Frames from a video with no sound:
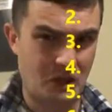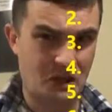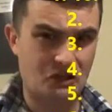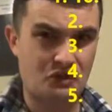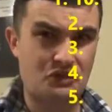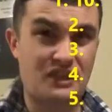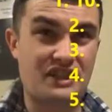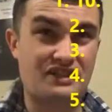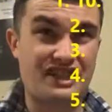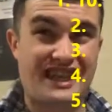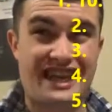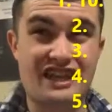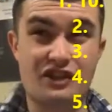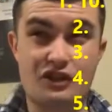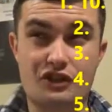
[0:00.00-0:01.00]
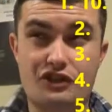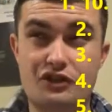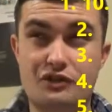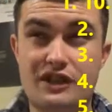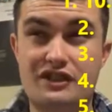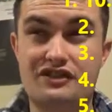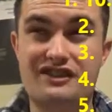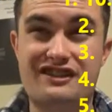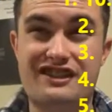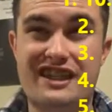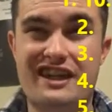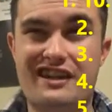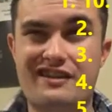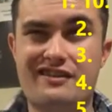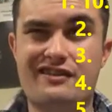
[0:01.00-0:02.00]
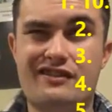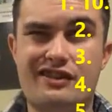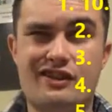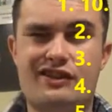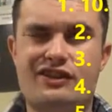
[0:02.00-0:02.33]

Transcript: 2008 or 2010, or